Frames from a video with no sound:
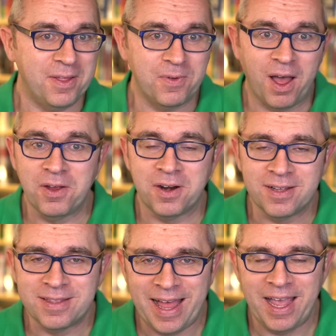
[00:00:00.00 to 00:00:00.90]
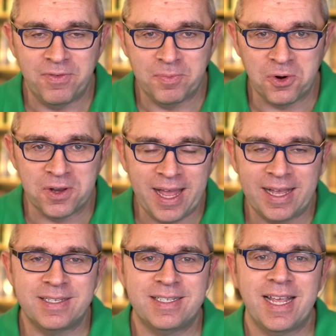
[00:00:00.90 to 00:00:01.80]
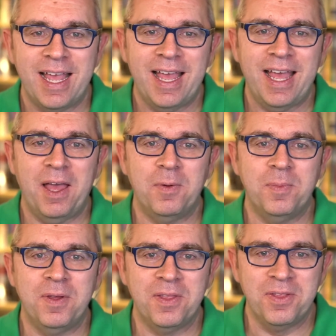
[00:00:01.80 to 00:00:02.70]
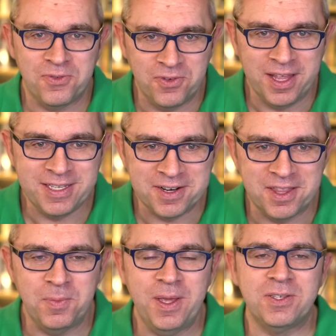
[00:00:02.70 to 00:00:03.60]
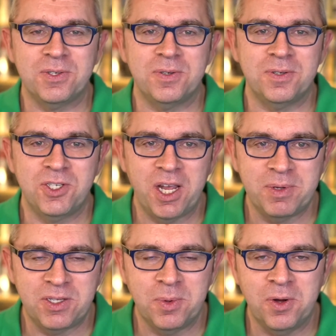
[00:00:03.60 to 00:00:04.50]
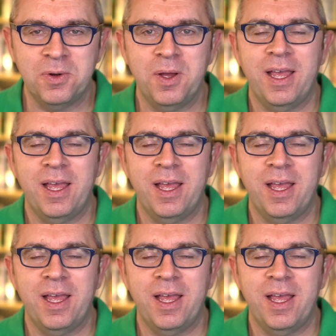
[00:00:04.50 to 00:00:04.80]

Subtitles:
other live broadcasts later in the week. So German tomorrow,